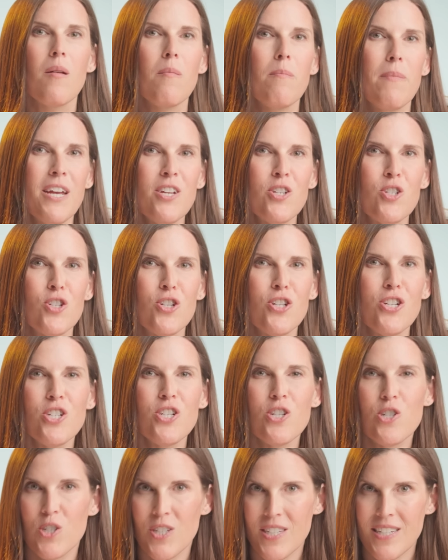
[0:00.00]
Make sure
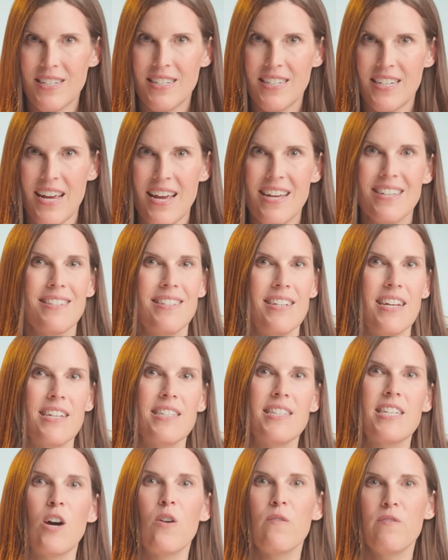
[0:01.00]
your CTA
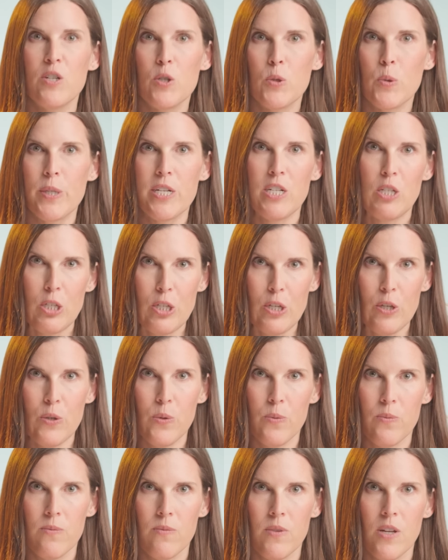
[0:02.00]
stands out visually too.
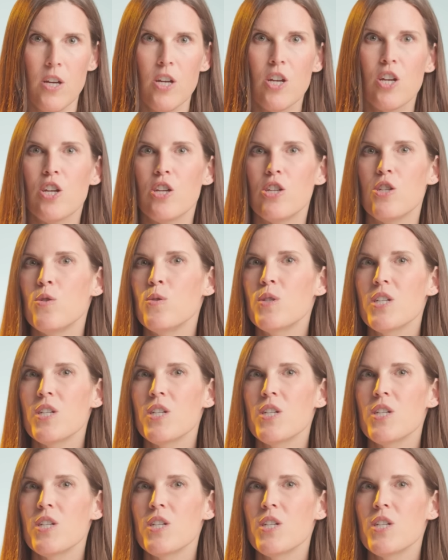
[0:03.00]
Use